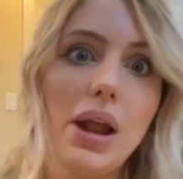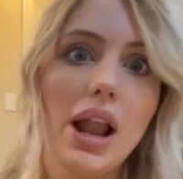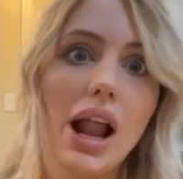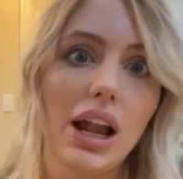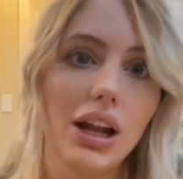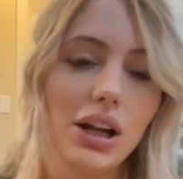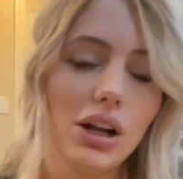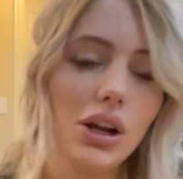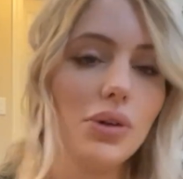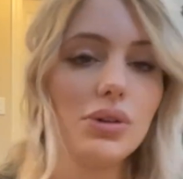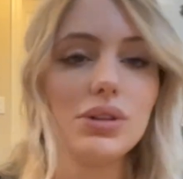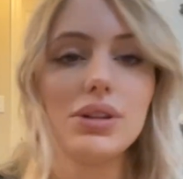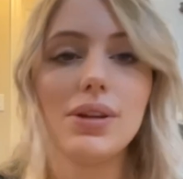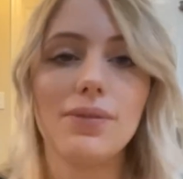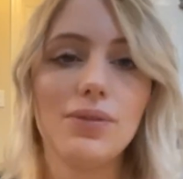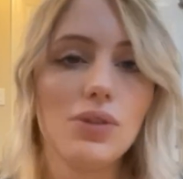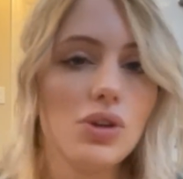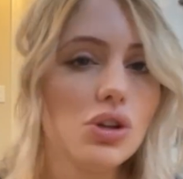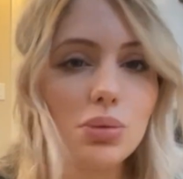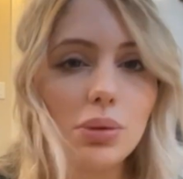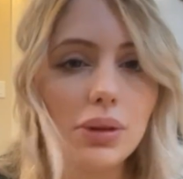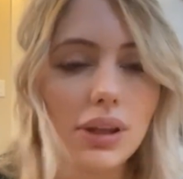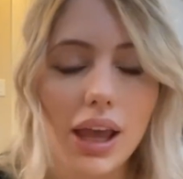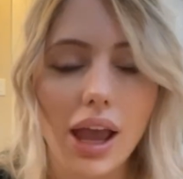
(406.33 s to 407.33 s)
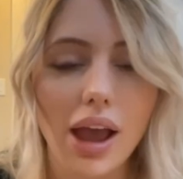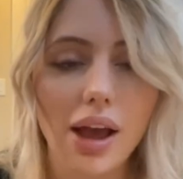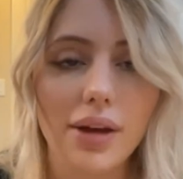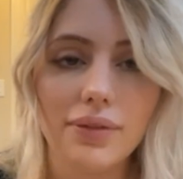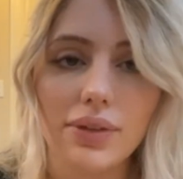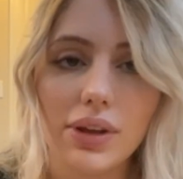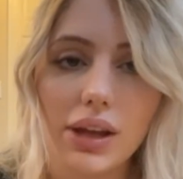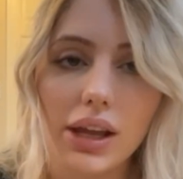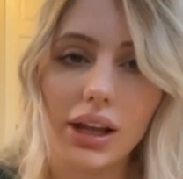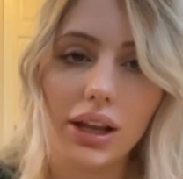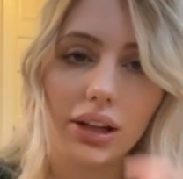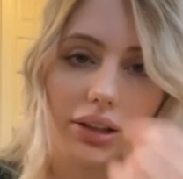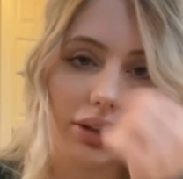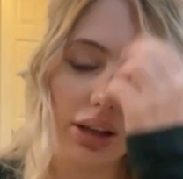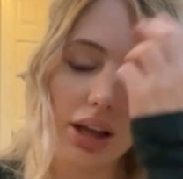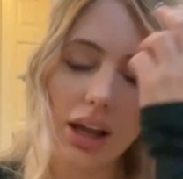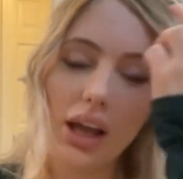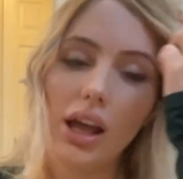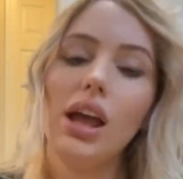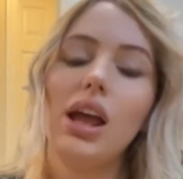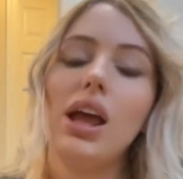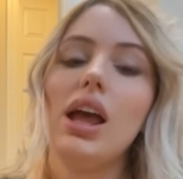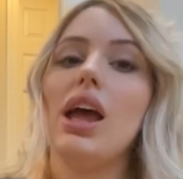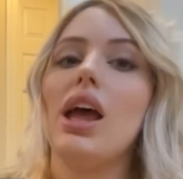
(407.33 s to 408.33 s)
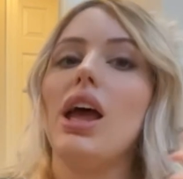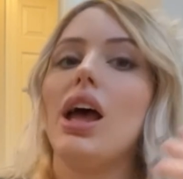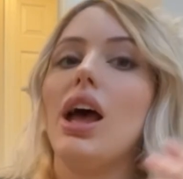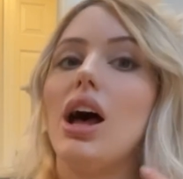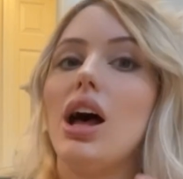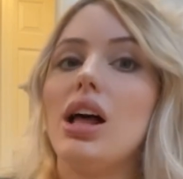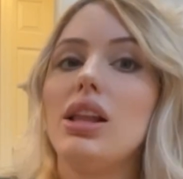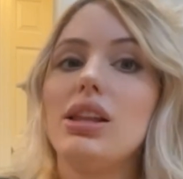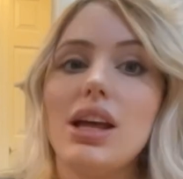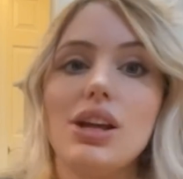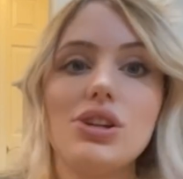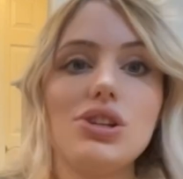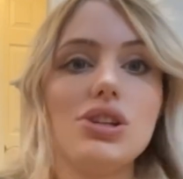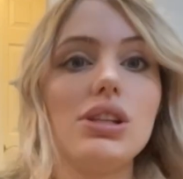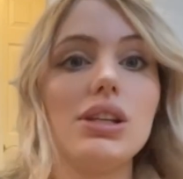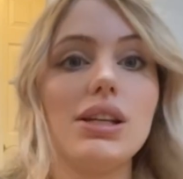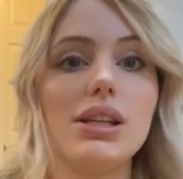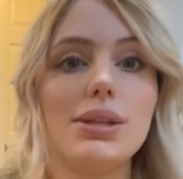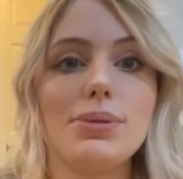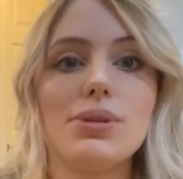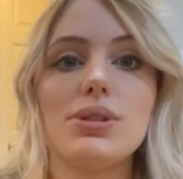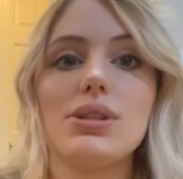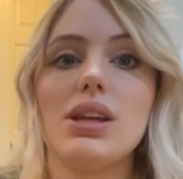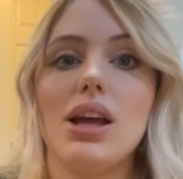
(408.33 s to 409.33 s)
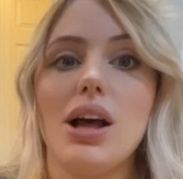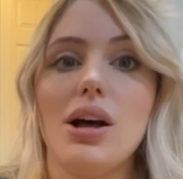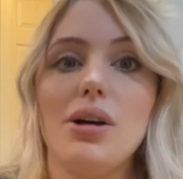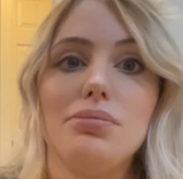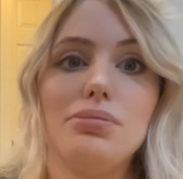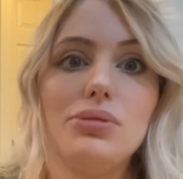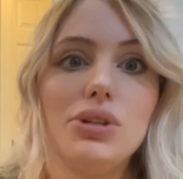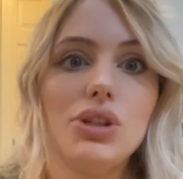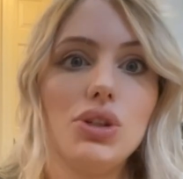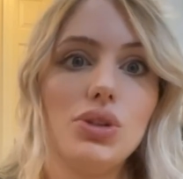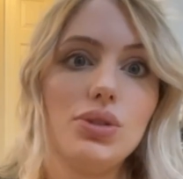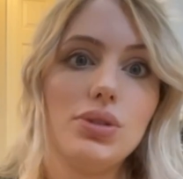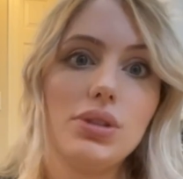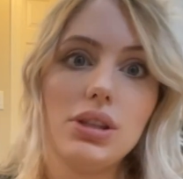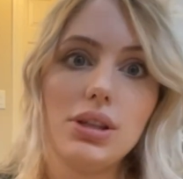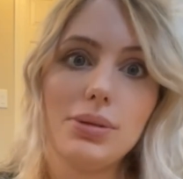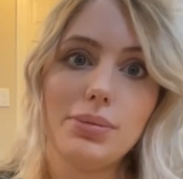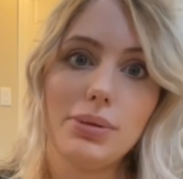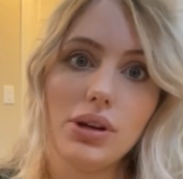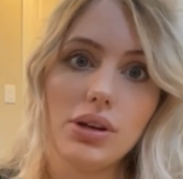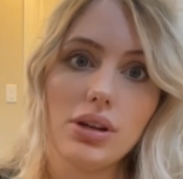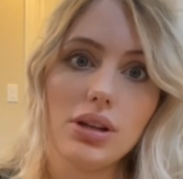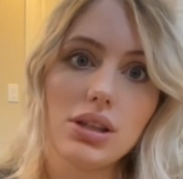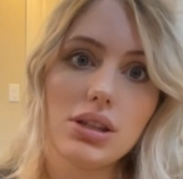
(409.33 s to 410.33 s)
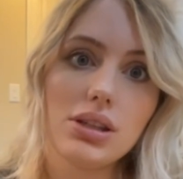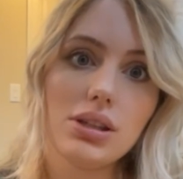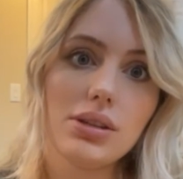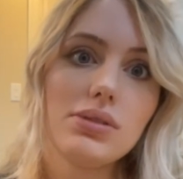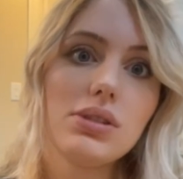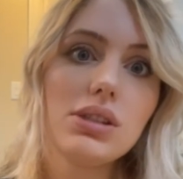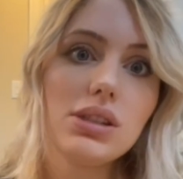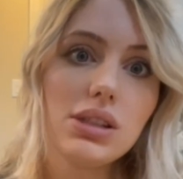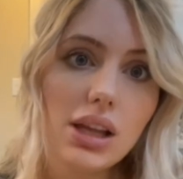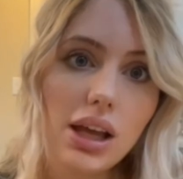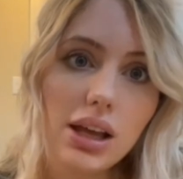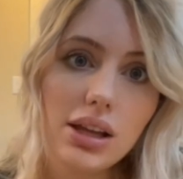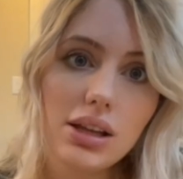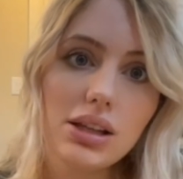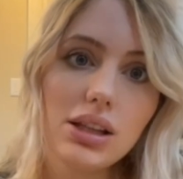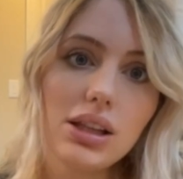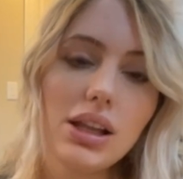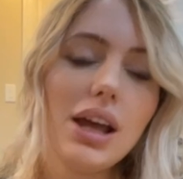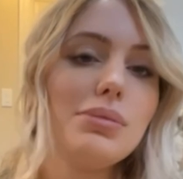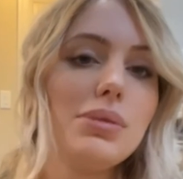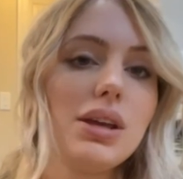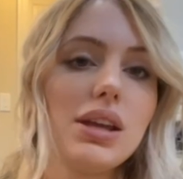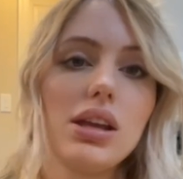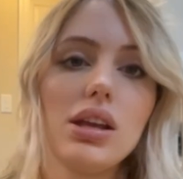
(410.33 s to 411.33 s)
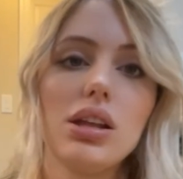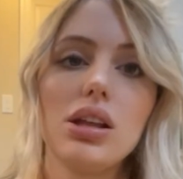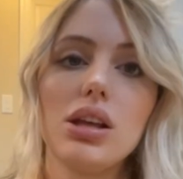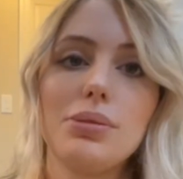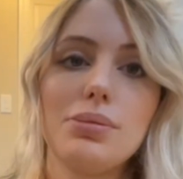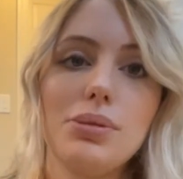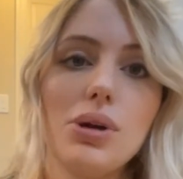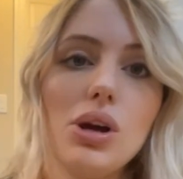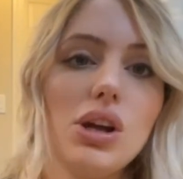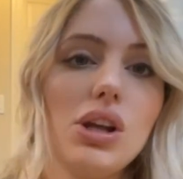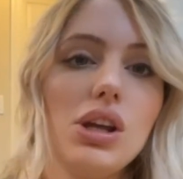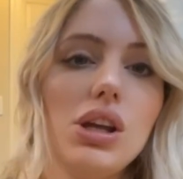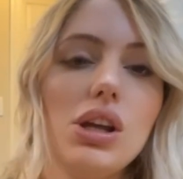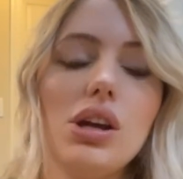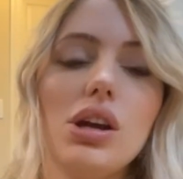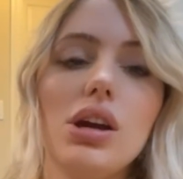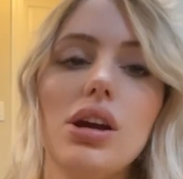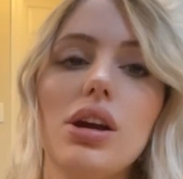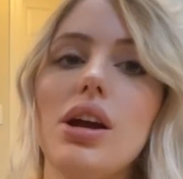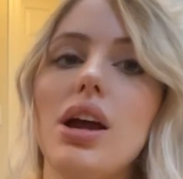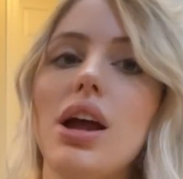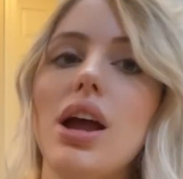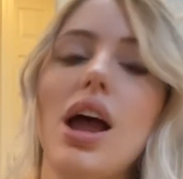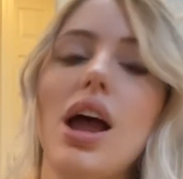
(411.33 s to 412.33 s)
I don't know. It's infused with caffeine. Allegedly, it's supposed to help reduce the appearance of cellulite, make you look perkier.